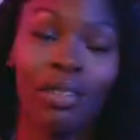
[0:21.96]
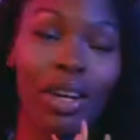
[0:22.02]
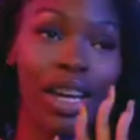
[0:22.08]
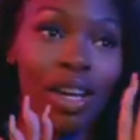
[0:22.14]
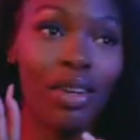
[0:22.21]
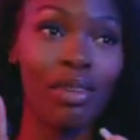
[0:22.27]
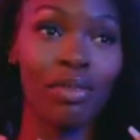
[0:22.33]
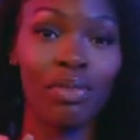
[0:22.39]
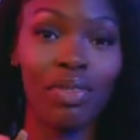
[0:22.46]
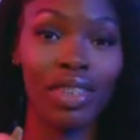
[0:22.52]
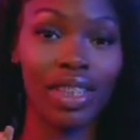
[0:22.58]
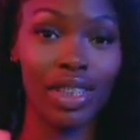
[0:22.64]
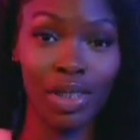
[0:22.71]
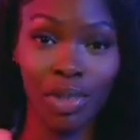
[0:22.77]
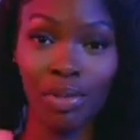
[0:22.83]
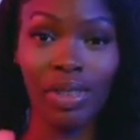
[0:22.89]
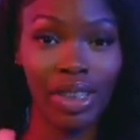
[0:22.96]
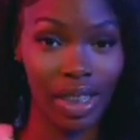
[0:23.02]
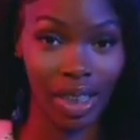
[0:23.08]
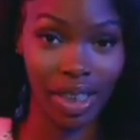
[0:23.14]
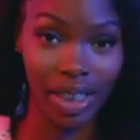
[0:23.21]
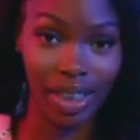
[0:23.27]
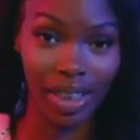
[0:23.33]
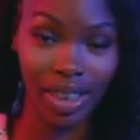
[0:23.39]
will have you
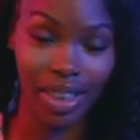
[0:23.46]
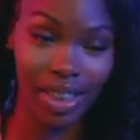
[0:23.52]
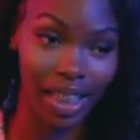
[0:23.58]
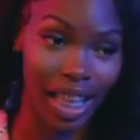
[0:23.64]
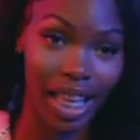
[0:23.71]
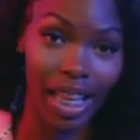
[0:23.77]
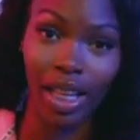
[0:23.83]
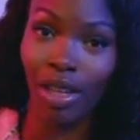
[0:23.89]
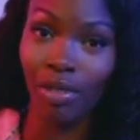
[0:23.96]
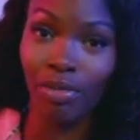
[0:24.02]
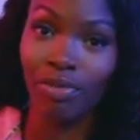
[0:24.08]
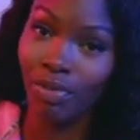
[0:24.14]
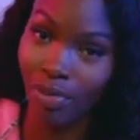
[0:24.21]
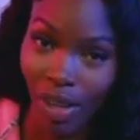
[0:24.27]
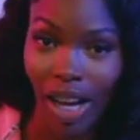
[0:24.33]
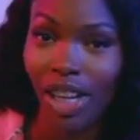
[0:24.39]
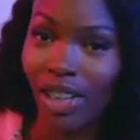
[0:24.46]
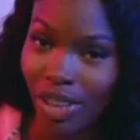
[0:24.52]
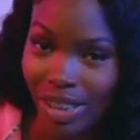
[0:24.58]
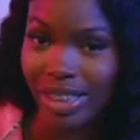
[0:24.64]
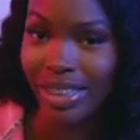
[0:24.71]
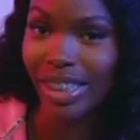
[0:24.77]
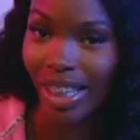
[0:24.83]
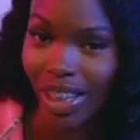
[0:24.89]
looking like
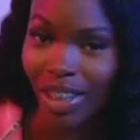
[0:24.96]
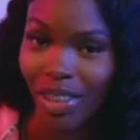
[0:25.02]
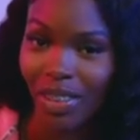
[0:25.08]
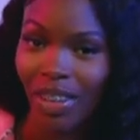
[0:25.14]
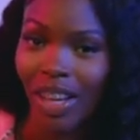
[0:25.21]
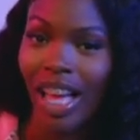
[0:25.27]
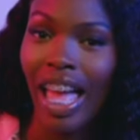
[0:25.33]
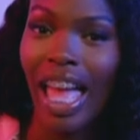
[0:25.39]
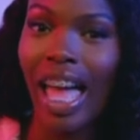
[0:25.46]
fire as hell